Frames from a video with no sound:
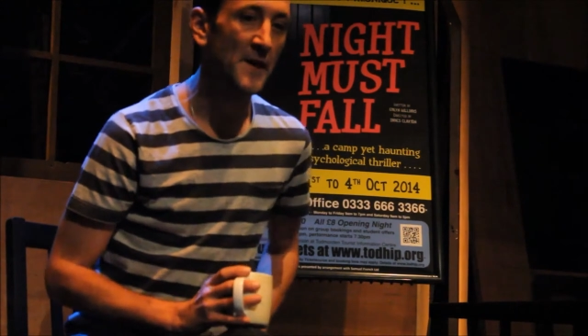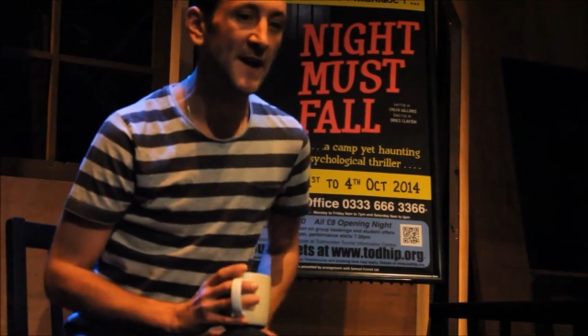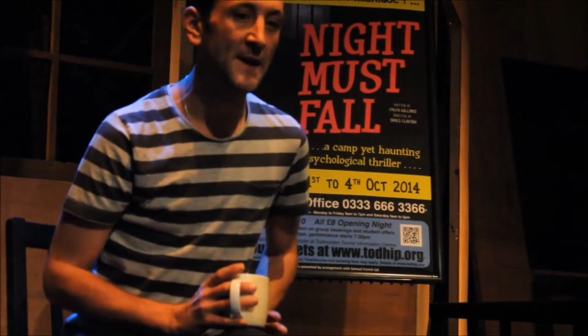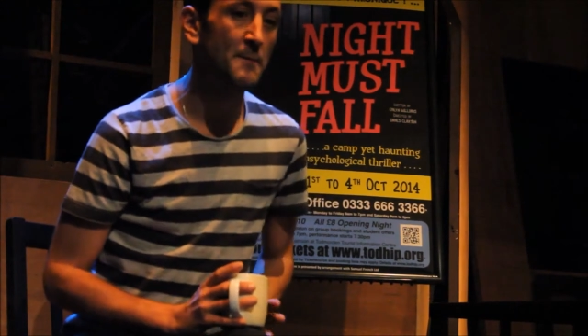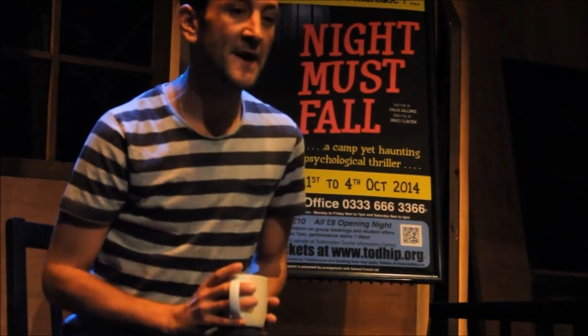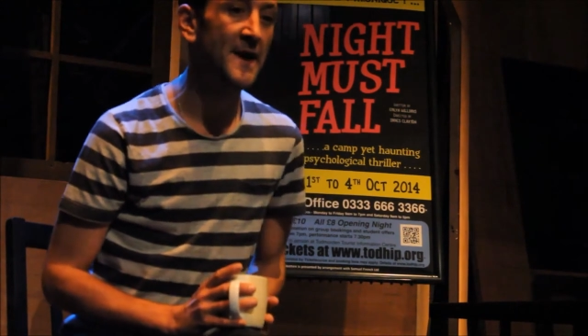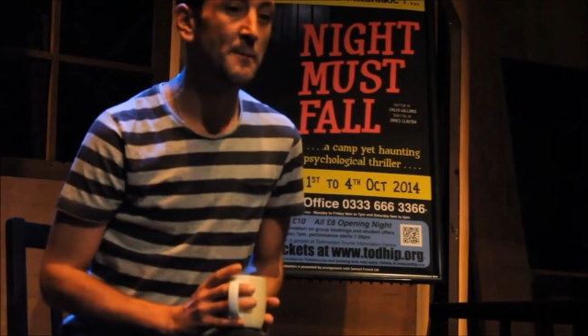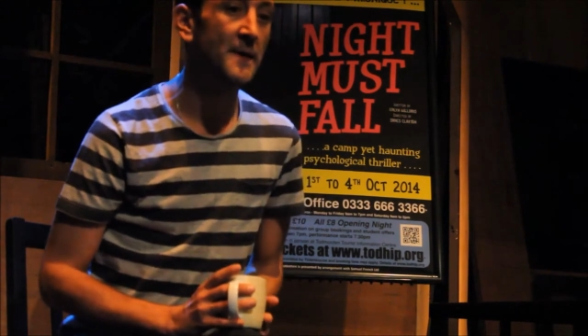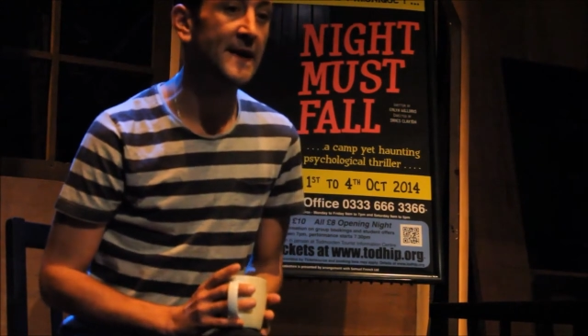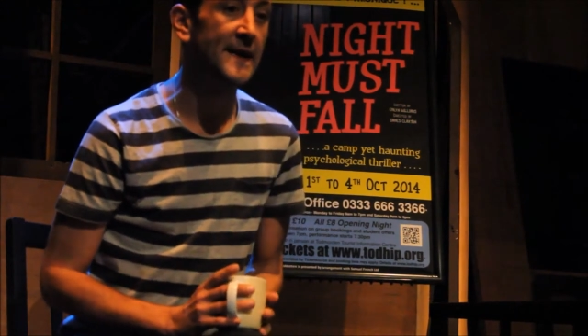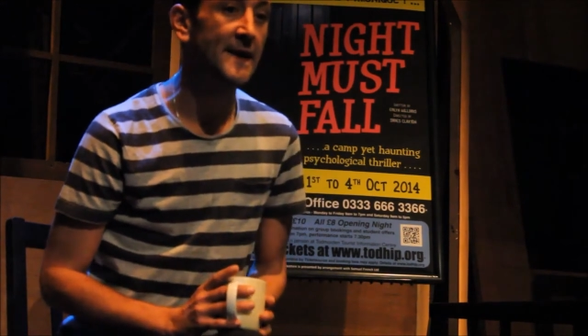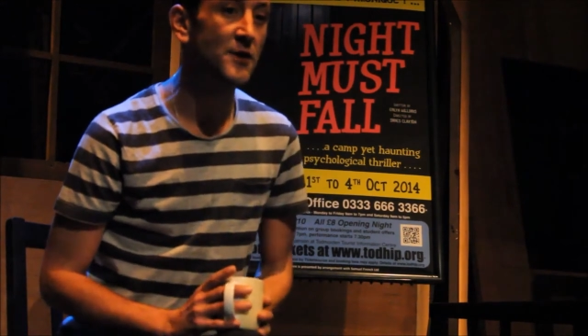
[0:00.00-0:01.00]
It made
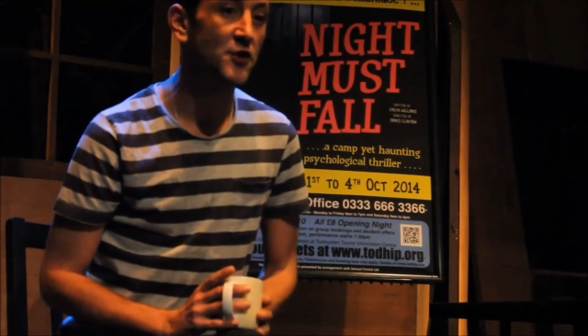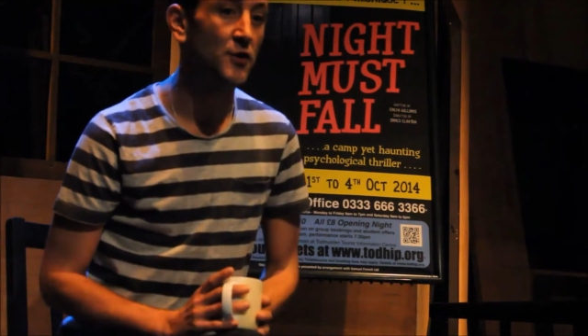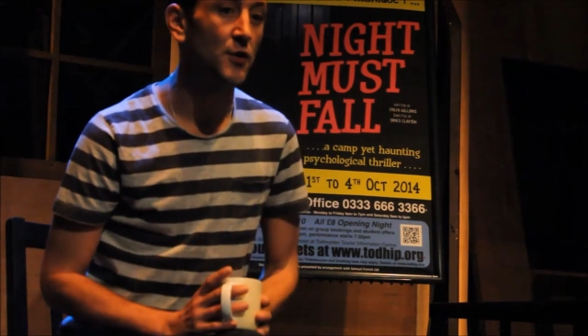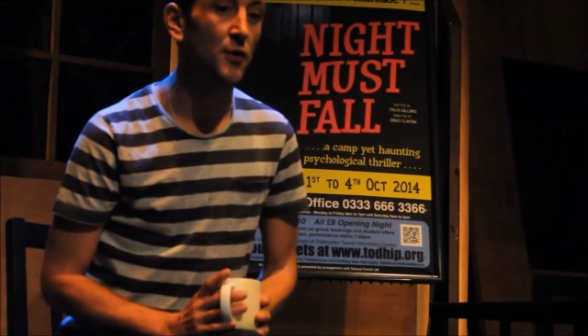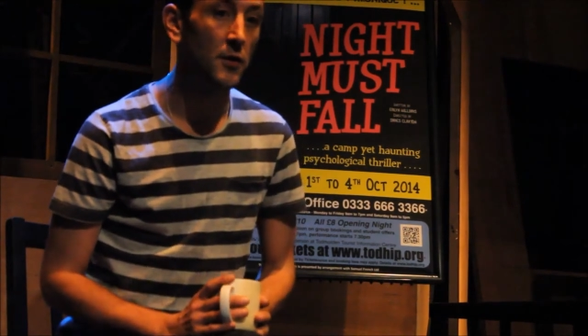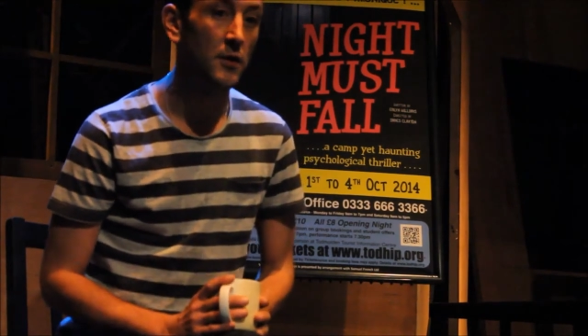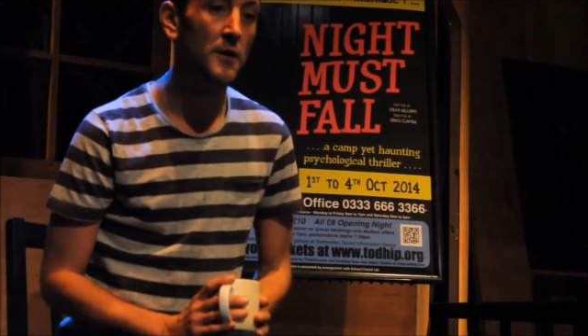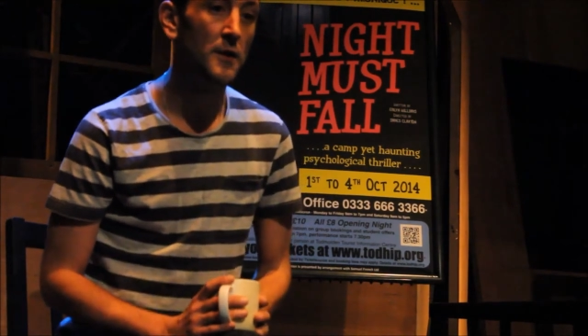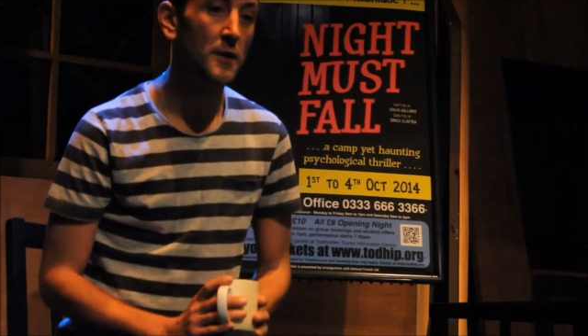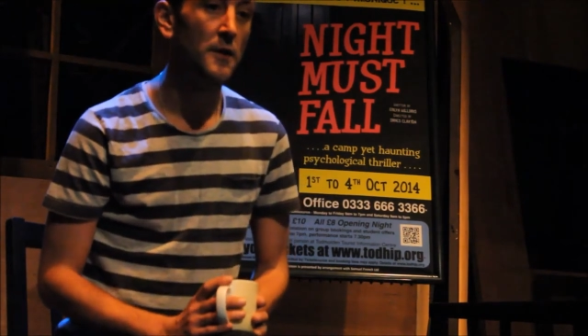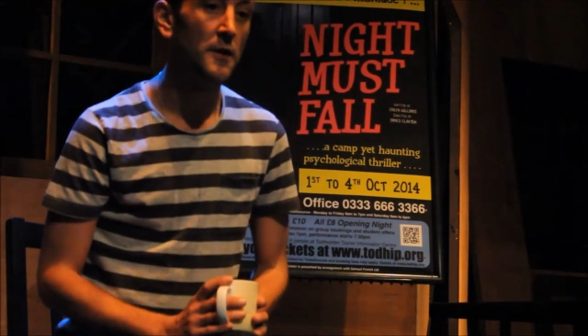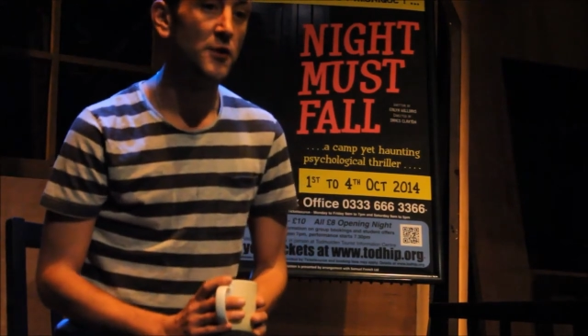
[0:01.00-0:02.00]
me chuckle,
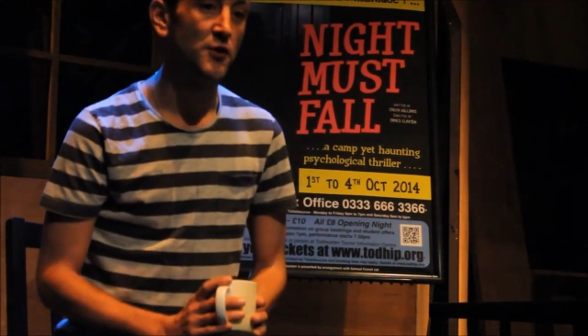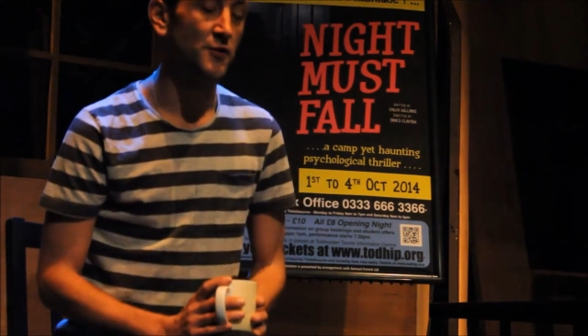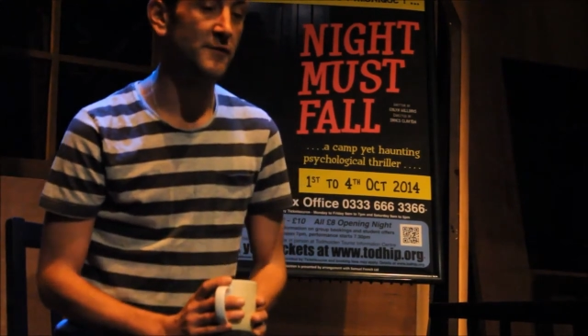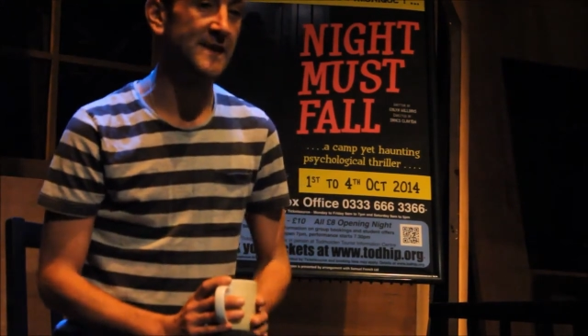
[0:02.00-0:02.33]
just